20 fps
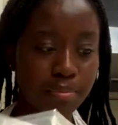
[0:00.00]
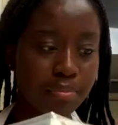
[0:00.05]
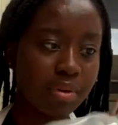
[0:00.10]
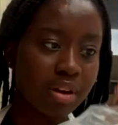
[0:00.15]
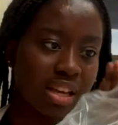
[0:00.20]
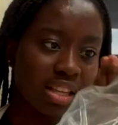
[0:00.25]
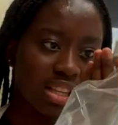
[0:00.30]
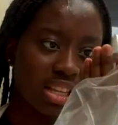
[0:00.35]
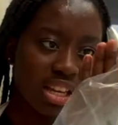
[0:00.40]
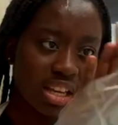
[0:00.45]

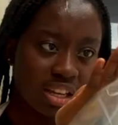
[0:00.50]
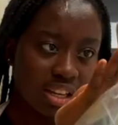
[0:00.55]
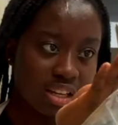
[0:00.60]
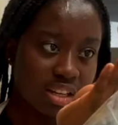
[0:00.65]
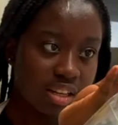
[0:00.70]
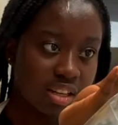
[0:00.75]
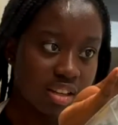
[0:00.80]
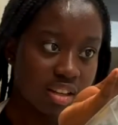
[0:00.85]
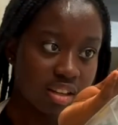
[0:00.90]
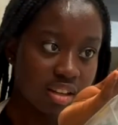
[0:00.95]
I think.
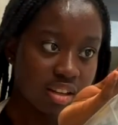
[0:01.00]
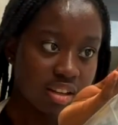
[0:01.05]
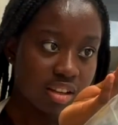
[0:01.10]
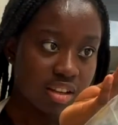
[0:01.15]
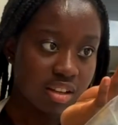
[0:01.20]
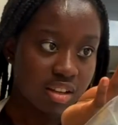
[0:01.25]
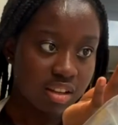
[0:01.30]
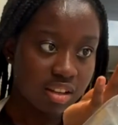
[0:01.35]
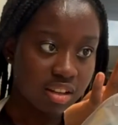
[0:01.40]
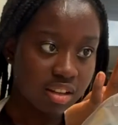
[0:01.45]

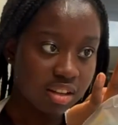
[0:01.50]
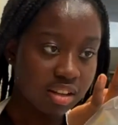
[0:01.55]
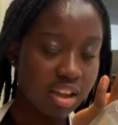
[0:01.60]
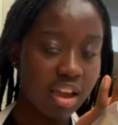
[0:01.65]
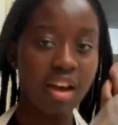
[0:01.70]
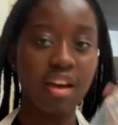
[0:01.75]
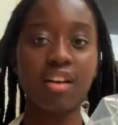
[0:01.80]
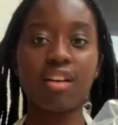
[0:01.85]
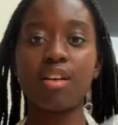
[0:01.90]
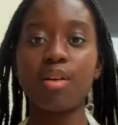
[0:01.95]
Yeah,
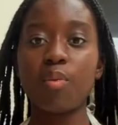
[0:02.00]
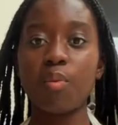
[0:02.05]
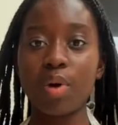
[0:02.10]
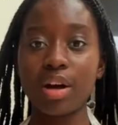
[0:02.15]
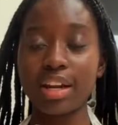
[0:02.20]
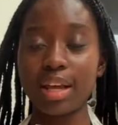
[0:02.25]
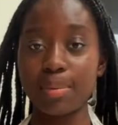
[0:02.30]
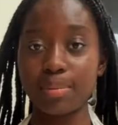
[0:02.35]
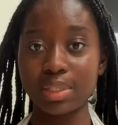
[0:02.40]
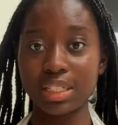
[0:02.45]

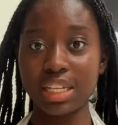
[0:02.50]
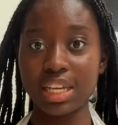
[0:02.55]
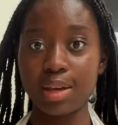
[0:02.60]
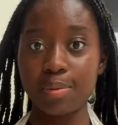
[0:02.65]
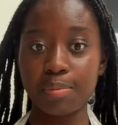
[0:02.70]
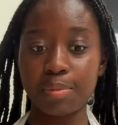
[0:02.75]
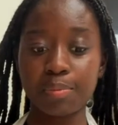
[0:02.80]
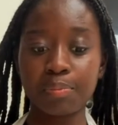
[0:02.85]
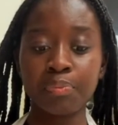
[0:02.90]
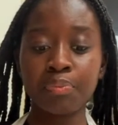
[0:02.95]
1M
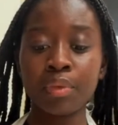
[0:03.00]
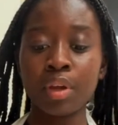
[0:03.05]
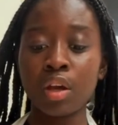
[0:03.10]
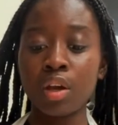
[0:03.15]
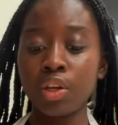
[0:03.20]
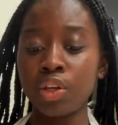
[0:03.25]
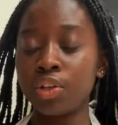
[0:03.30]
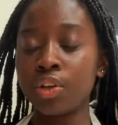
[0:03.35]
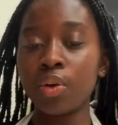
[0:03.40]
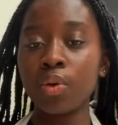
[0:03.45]
tip.
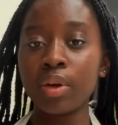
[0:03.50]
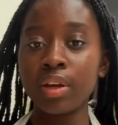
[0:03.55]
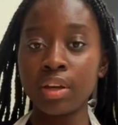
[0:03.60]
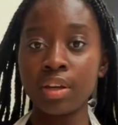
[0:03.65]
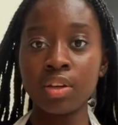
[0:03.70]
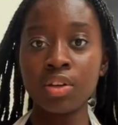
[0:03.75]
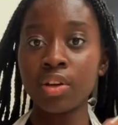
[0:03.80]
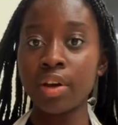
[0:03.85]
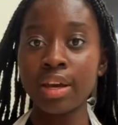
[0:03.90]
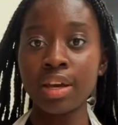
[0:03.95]
You
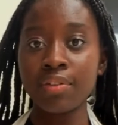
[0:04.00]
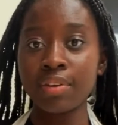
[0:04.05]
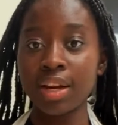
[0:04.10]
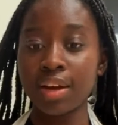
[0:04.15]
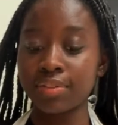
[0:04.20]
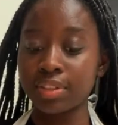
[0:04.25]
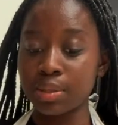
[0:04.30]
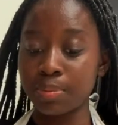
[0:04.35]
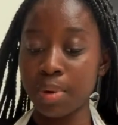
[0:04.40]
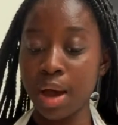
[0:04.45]
don't even
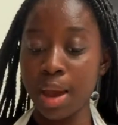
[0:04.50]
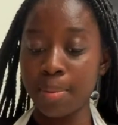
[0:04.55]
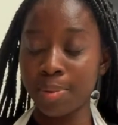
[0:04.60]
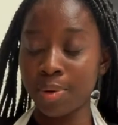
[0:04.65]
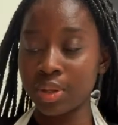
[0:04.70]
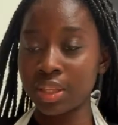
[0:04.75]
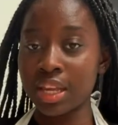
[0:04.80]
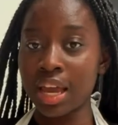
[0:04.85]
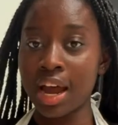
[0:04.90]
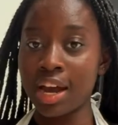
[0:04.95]
have to pipe
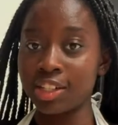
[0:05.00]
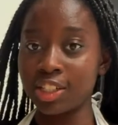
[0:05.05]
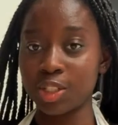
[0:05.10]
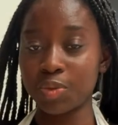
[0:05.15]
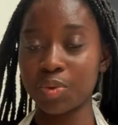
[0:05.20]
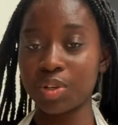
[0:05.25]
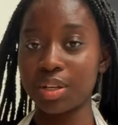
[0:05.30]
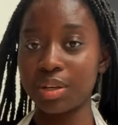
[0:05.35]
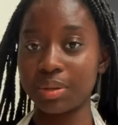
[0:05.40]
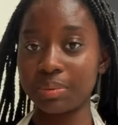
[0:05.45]
on there. I just
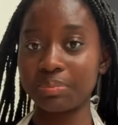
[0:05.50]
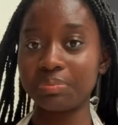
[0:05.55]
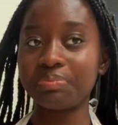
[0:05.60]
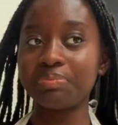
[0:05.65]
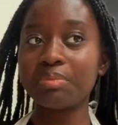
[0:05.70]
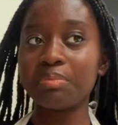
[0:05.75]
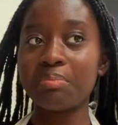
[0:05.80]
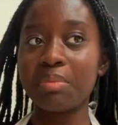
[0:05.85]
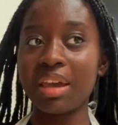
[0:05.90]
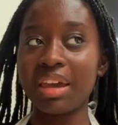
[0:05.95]
want
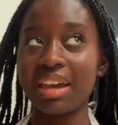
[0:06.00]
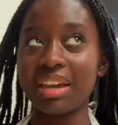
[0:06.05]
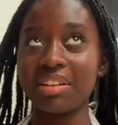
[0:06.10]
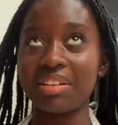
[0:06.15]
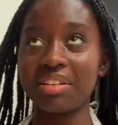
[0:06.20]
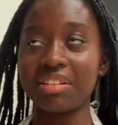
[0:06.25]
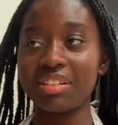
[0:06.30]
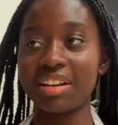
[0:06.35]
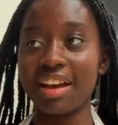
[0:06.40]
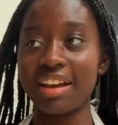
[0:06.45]
to make it
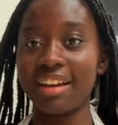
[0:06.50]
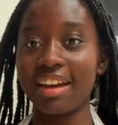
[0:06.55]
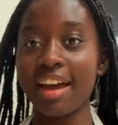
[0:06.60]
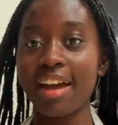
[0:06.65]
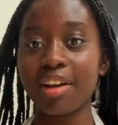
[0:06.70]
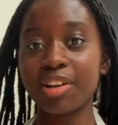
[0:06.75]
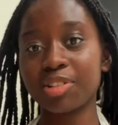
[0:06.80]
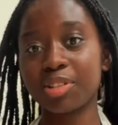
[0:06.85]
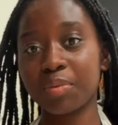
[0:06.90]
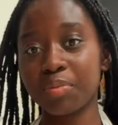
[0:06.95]
look like
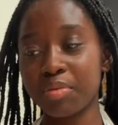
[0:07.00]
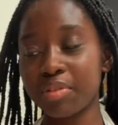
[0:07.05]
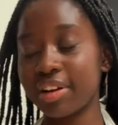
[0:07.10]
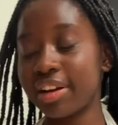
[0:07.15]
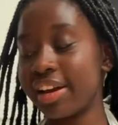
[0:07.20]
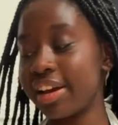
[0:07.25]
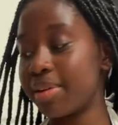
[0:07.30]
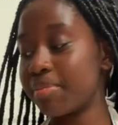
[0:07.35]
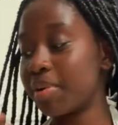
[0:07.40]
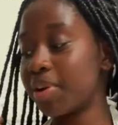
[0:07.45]
extra
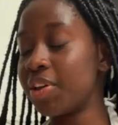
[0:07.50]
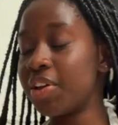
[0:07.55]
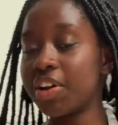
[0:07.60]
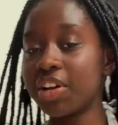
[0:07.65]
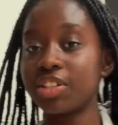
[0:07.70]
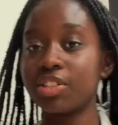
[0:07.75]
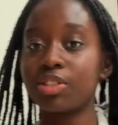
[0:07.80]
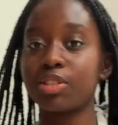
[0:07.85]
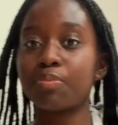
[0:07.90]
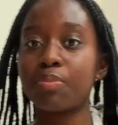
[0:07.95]
pretty, but you
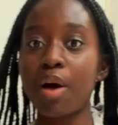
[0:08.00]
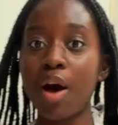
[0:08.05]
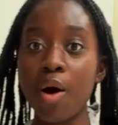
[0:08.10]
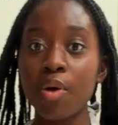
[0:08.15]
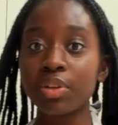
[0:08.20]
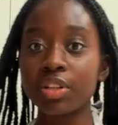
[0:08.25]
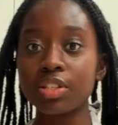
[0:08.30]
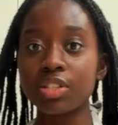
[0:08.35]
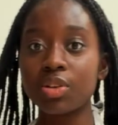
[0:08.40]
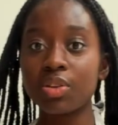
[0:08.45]
can just pile
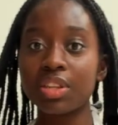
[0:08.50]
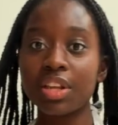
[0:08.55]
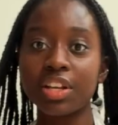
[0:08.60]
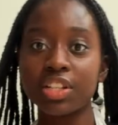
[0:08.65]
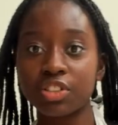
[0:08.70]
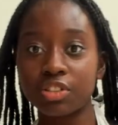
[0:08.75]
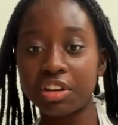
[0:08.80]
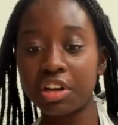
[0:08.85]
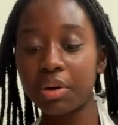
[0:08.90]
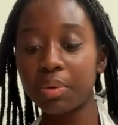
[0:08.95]
this on there
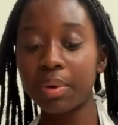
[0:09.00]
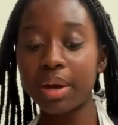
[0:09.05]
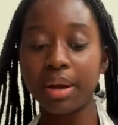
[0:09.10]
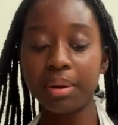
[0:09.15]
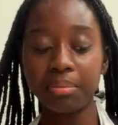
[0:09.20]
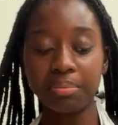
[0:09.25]
straight away.